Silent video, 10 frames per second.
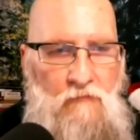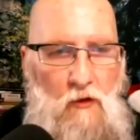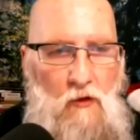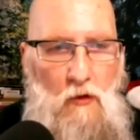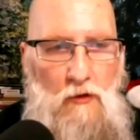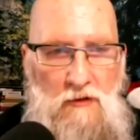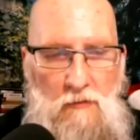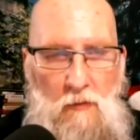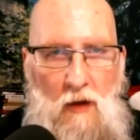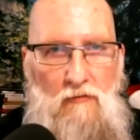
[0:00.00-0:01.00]
Gordon D.
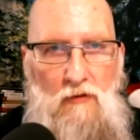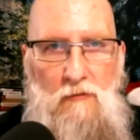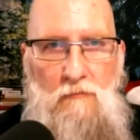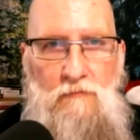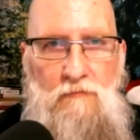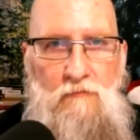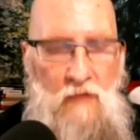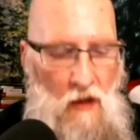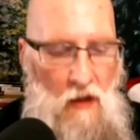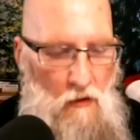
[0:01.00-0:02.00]
Melville,
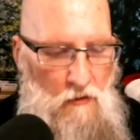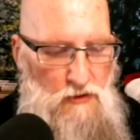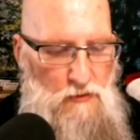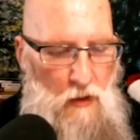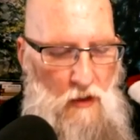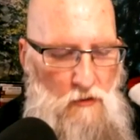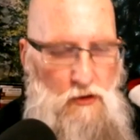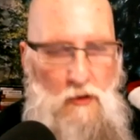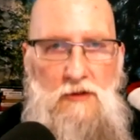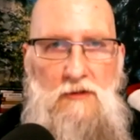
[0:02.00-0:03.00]
on Inspired
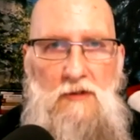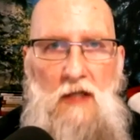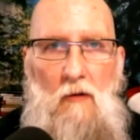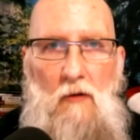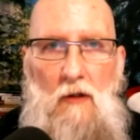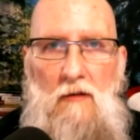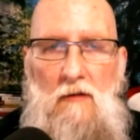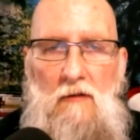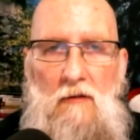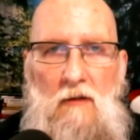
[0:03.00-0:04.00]
Choices Network.
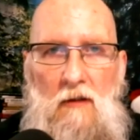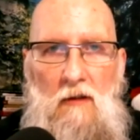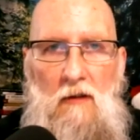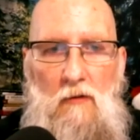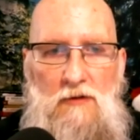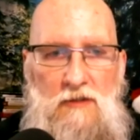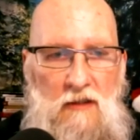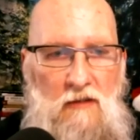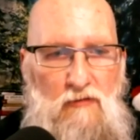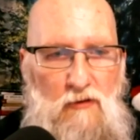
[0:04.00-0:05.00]
We'll see you
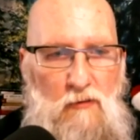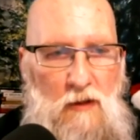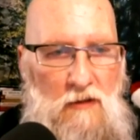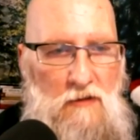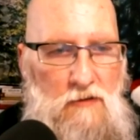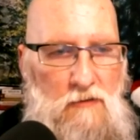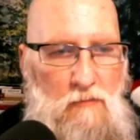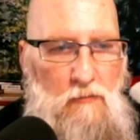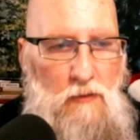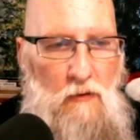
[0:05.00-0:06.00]
in a few minutes.
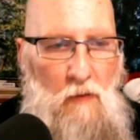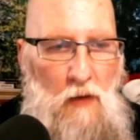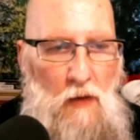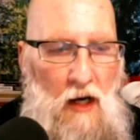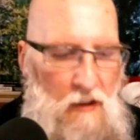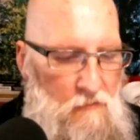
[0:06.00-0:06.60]
Be right back.